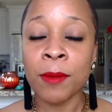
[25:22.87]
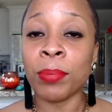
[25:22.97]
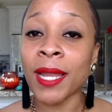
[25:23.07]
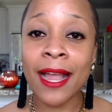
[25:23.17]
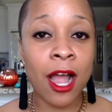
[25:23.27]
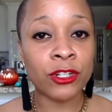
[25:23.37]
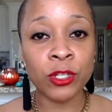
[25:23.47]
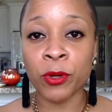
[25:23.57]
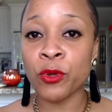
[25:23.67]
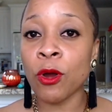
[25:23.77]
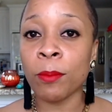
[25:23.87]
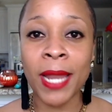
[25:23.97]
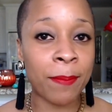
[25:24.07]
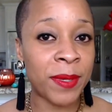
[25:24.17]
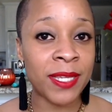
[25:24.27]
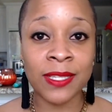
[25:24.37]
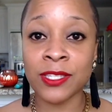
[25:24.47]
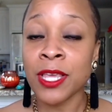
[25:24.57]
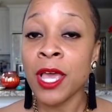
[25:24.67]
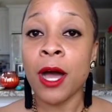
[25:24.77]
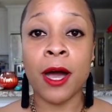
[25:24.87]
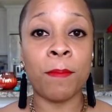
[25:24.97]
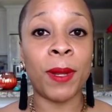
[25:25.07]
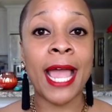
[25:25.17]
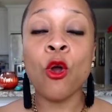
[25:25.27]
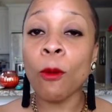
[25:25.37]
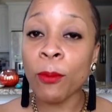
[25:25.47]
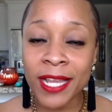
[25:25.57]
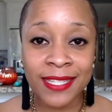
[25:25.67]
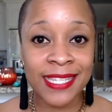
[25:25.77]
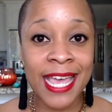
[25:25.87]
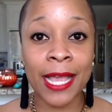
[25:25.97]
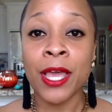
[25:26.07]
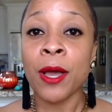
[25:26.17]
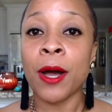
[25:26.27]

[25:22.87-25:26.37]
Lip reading: black entrepreneur, black business, black corporate exec,